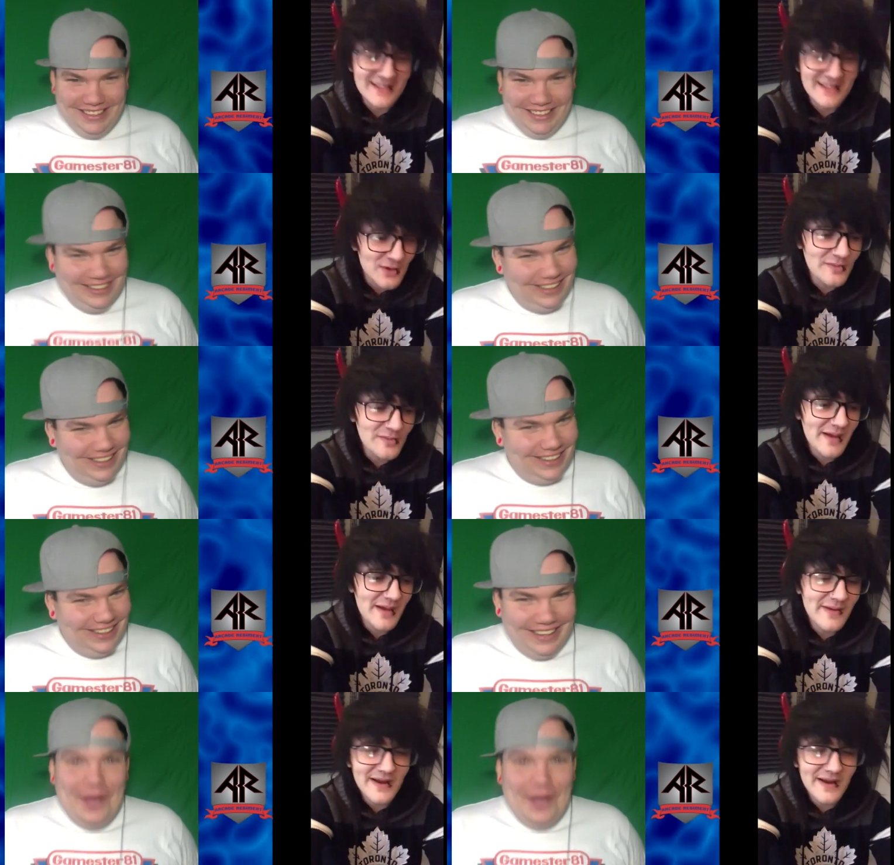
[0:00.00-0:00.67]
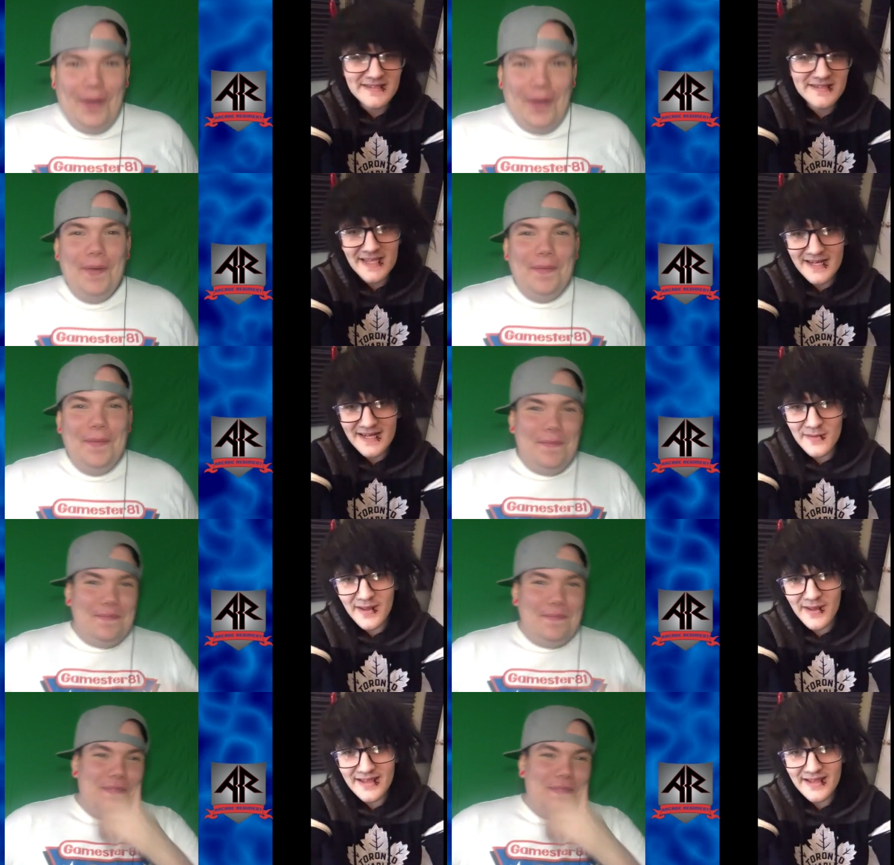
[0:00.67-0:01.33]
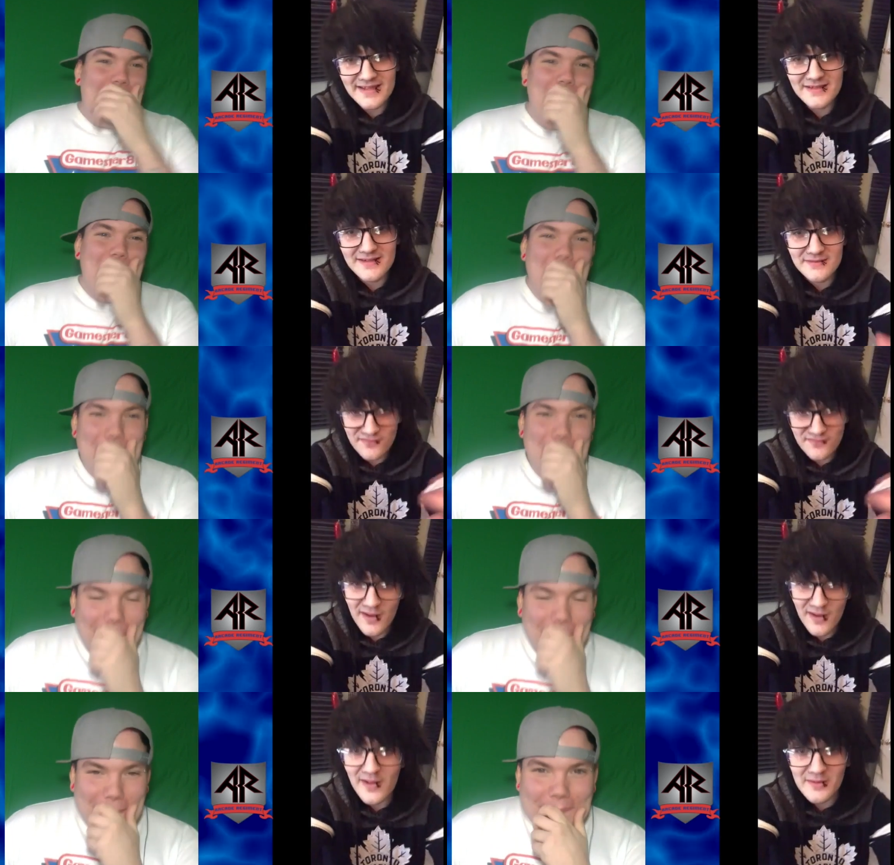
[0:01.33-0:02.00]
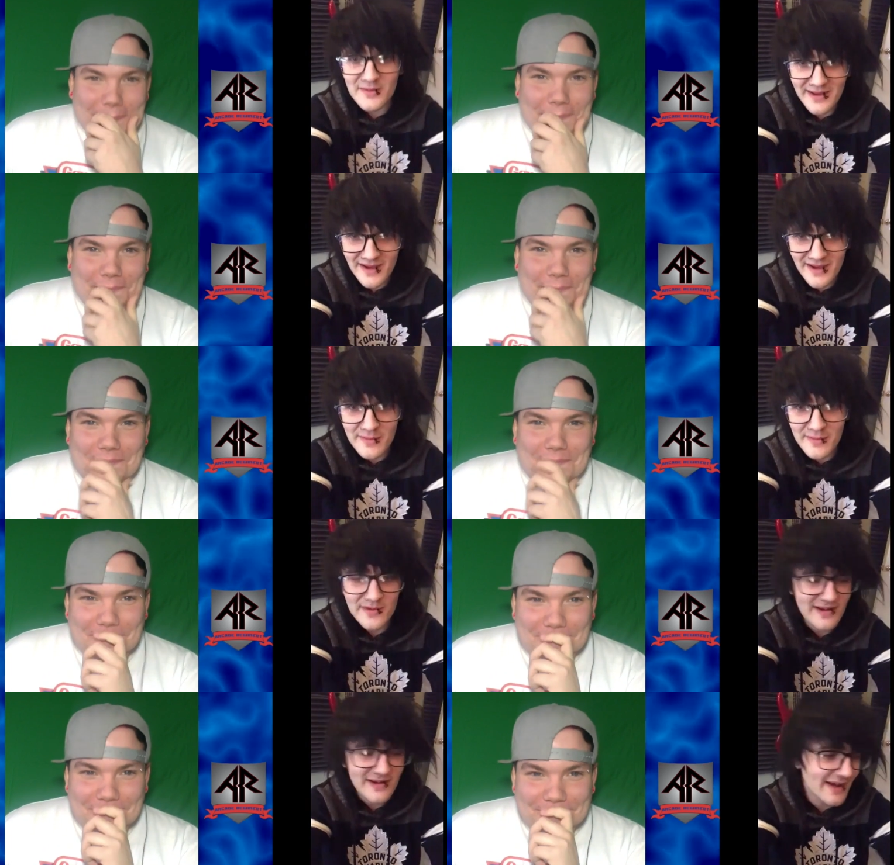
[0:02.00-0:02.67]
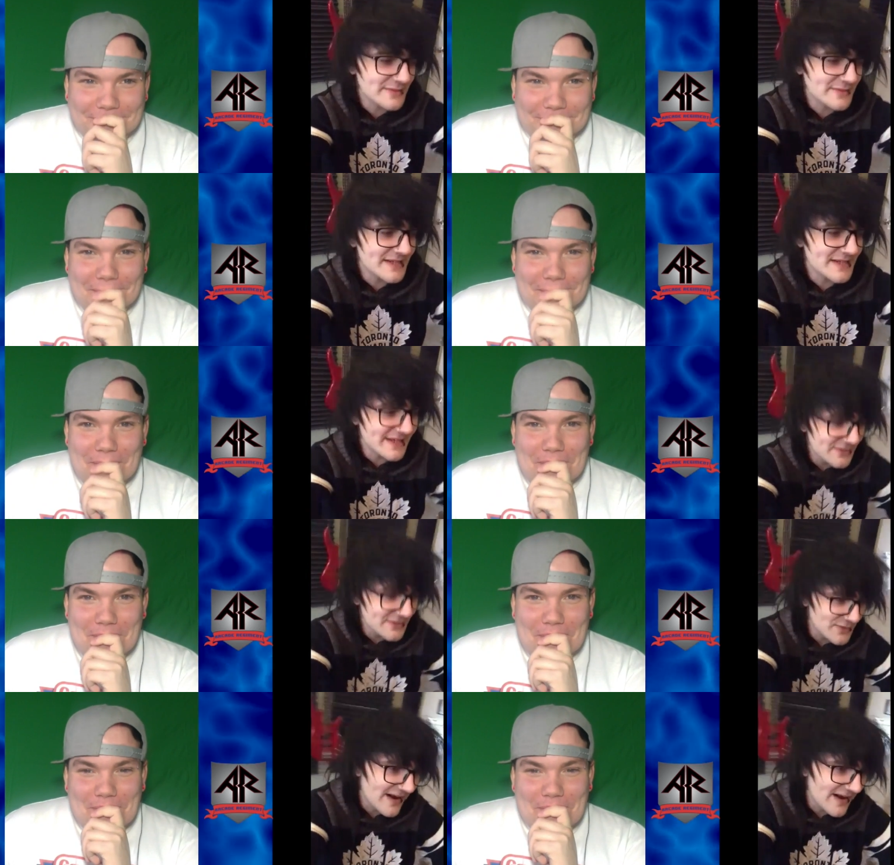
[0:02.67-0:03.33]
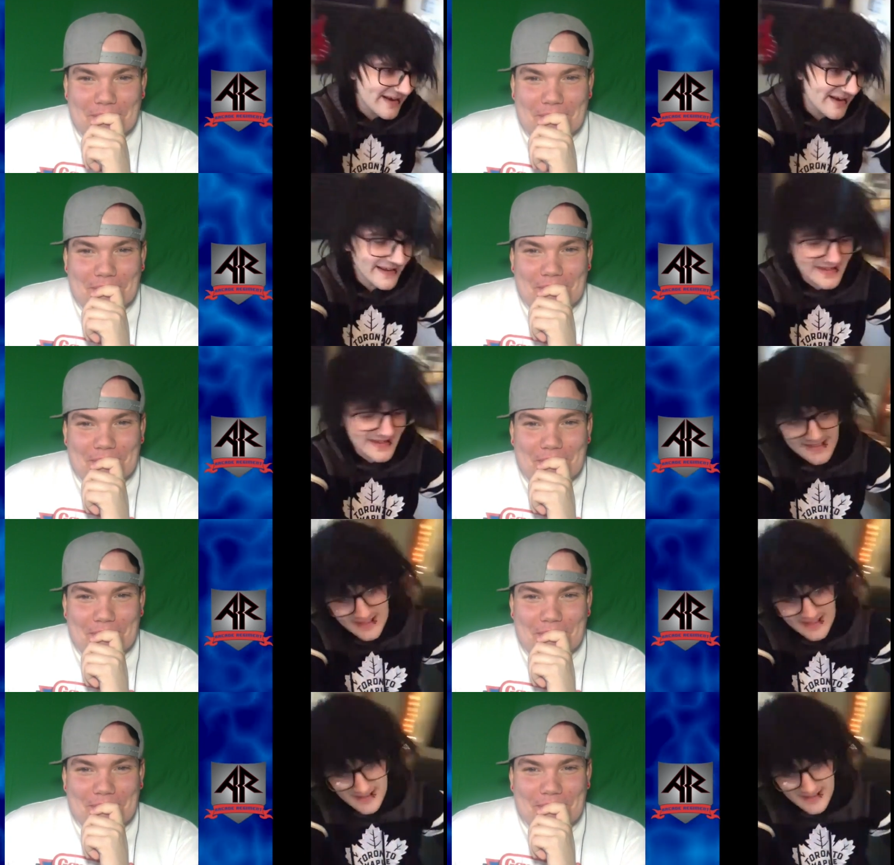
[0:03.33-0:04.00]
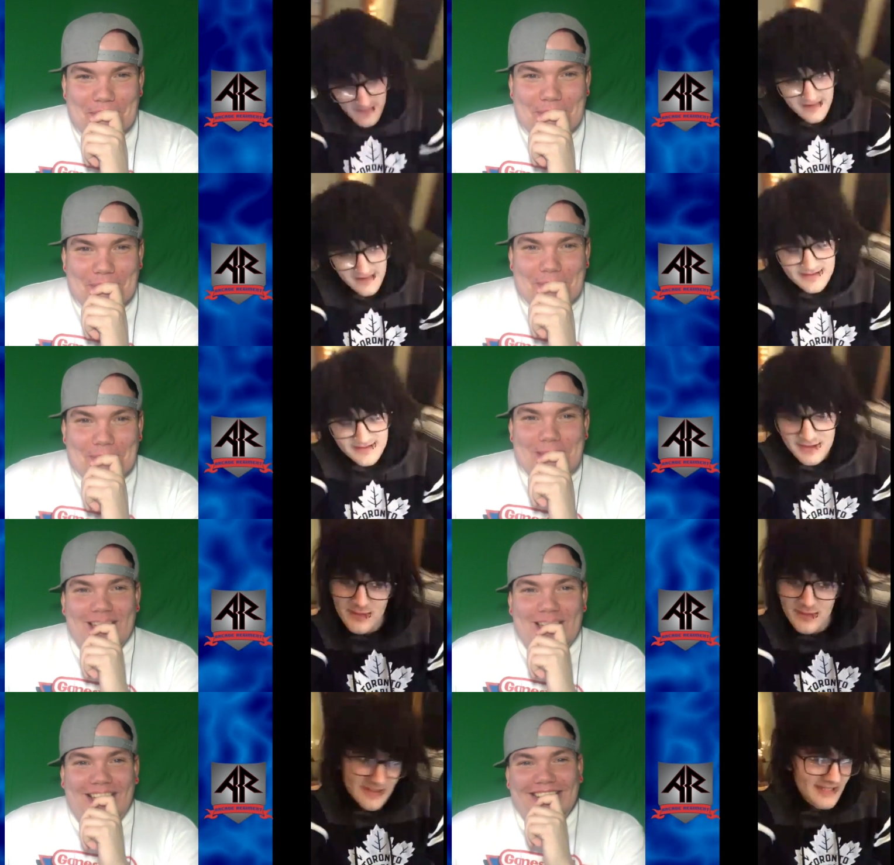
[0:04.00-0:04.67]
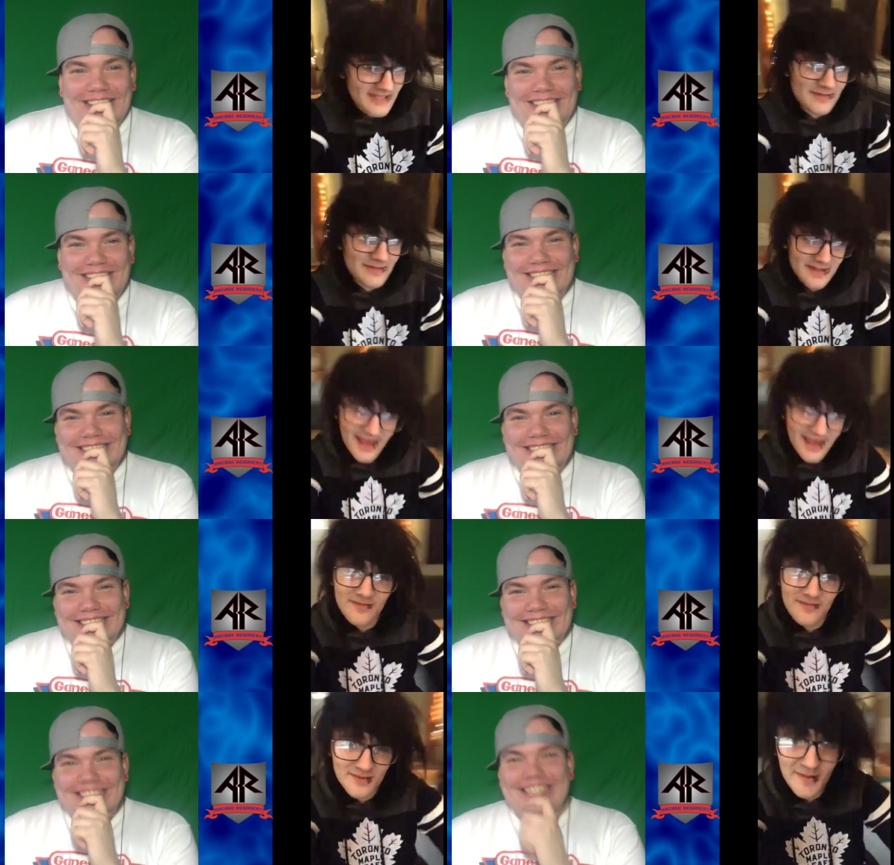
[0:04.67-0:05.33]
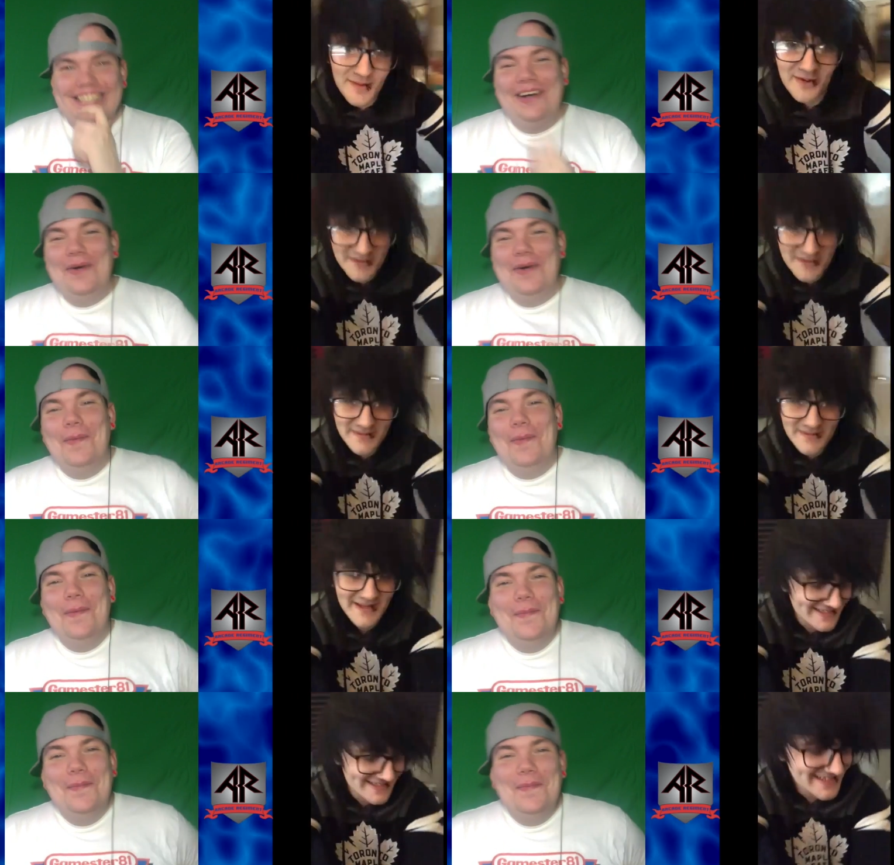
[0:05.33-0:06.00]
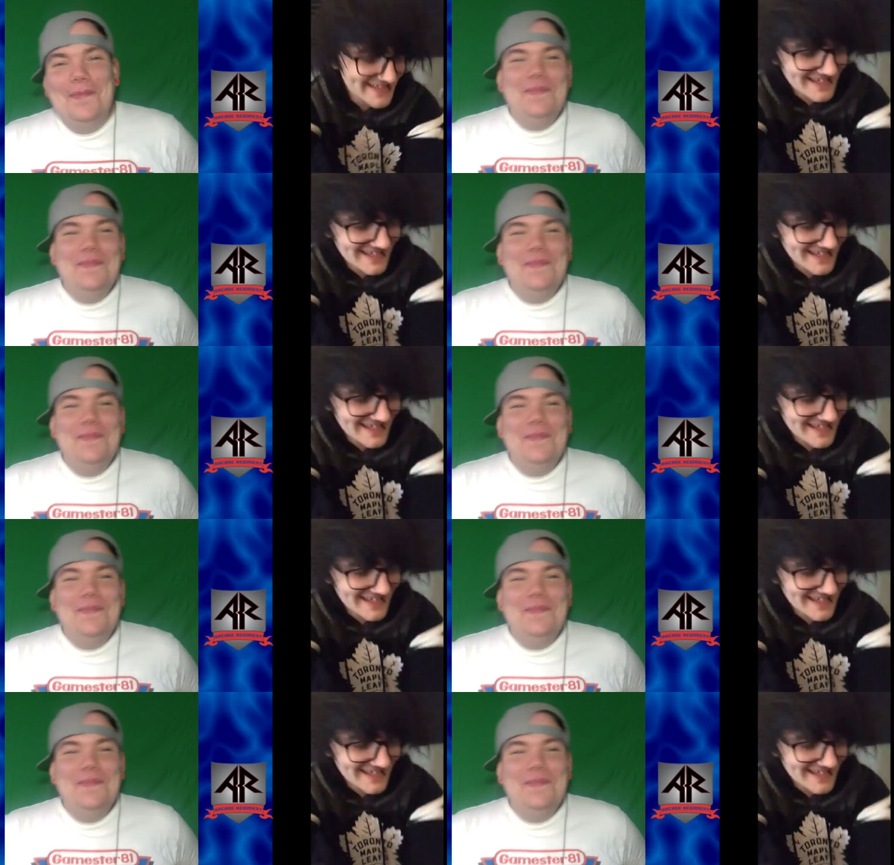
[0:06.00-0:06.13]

Speaker 1: I told my parents that it like fell out of my cupboard, and I was like crying and dude, it was, it was a heavy moment, man.